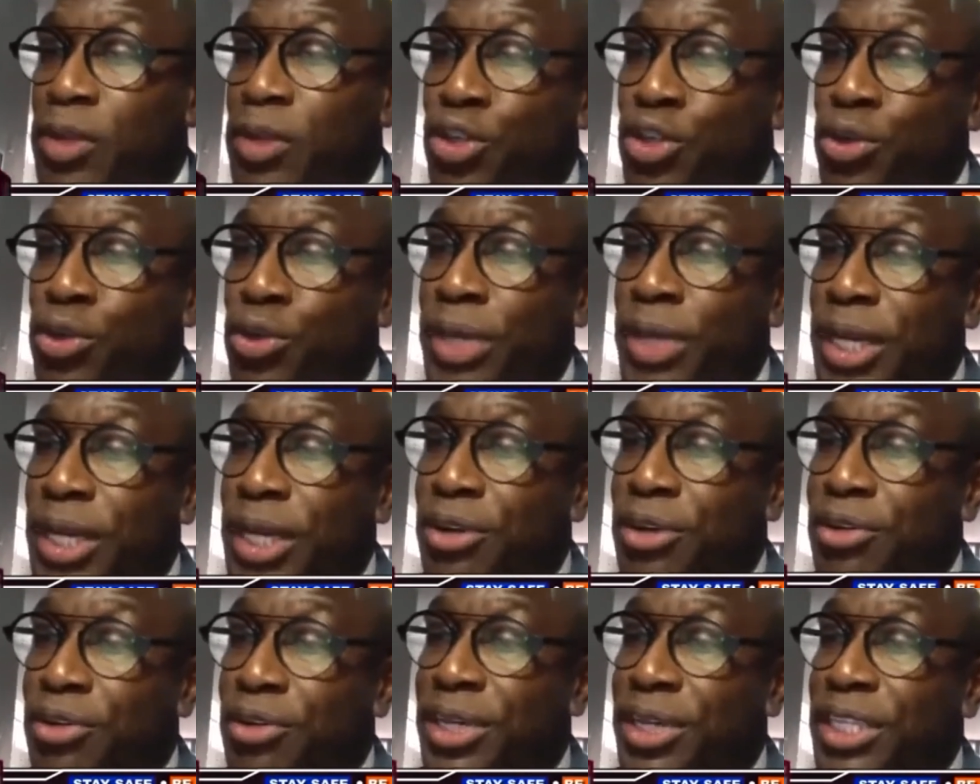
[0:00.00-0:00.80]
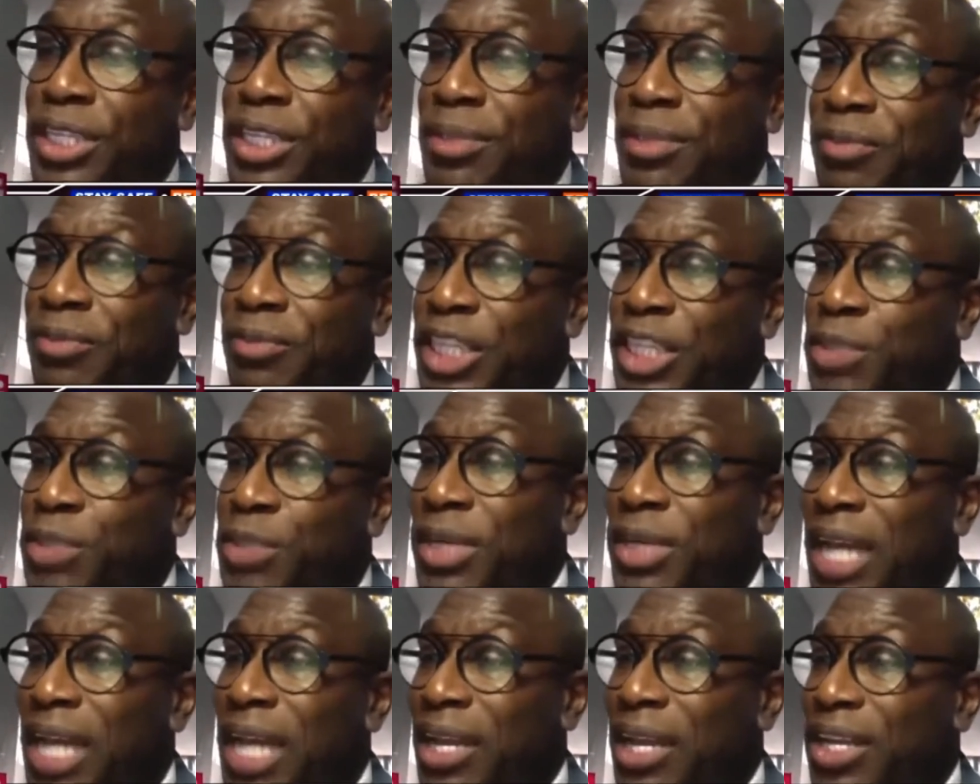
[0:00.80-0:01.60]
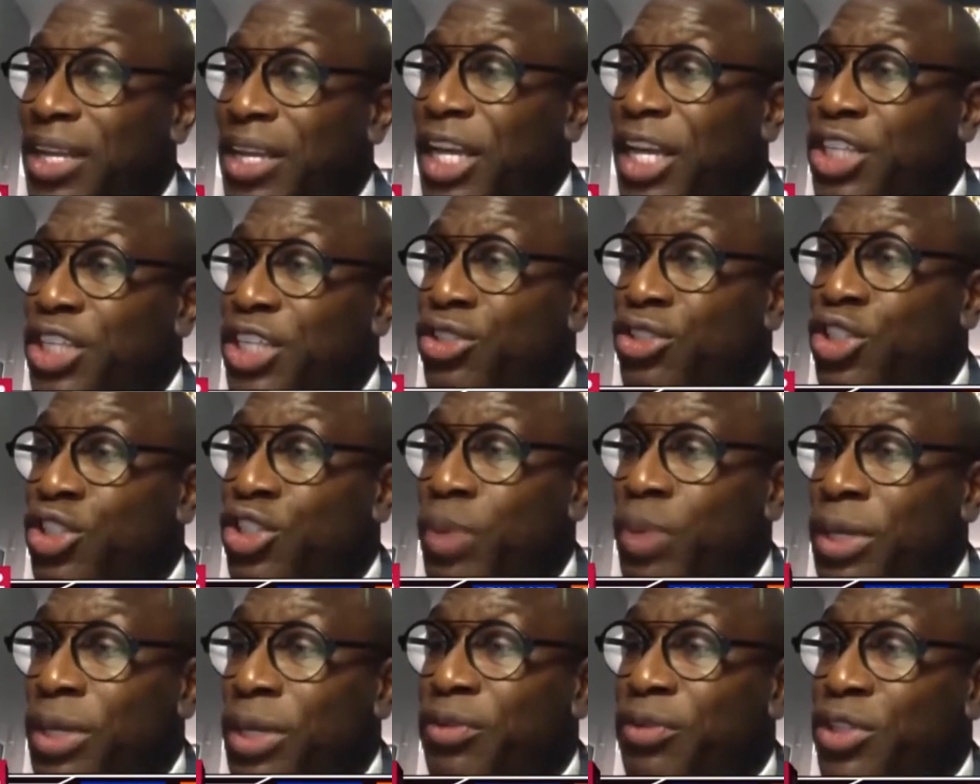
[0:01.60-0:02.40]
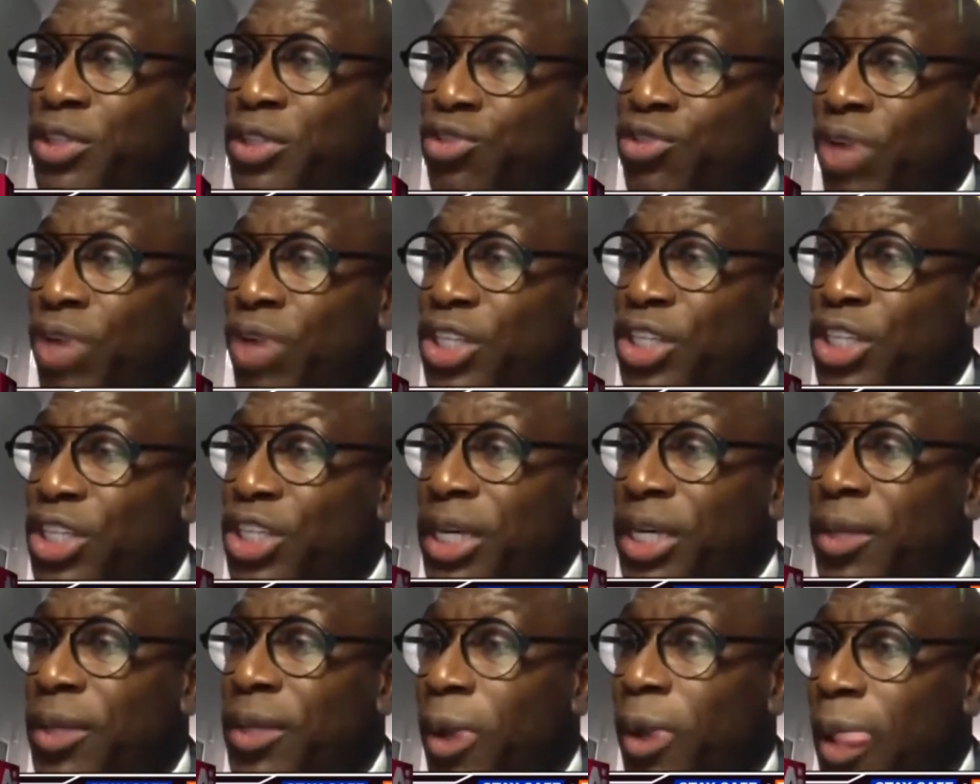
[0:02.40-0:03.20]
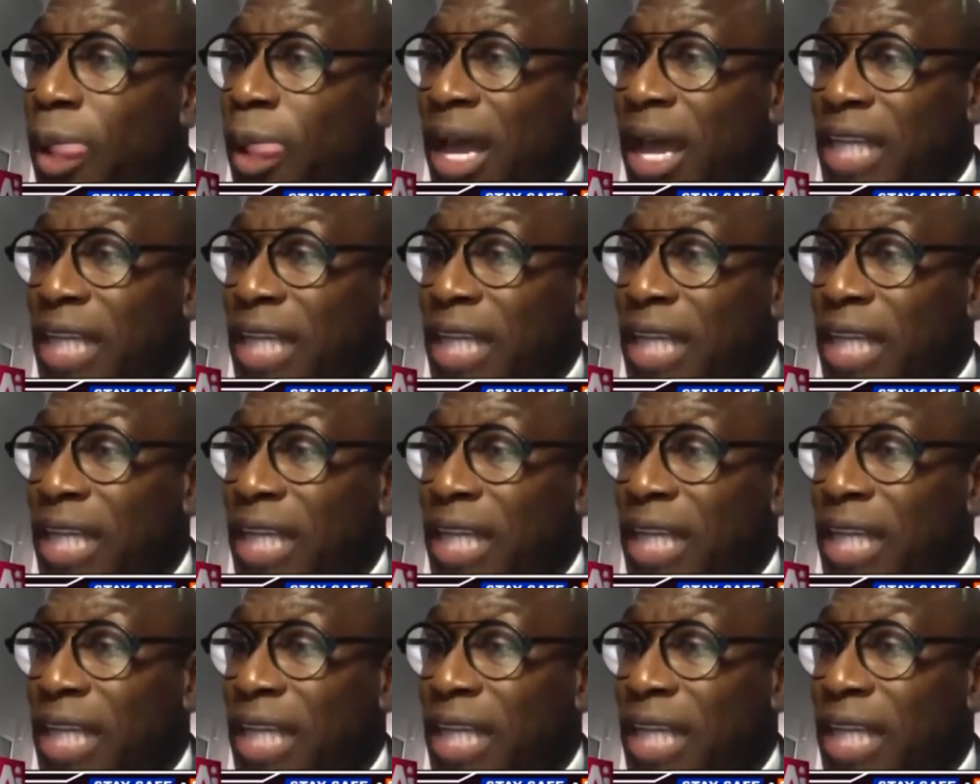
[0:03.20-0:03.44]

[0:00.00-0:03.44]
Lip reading: to increase investment allocations to infrastructure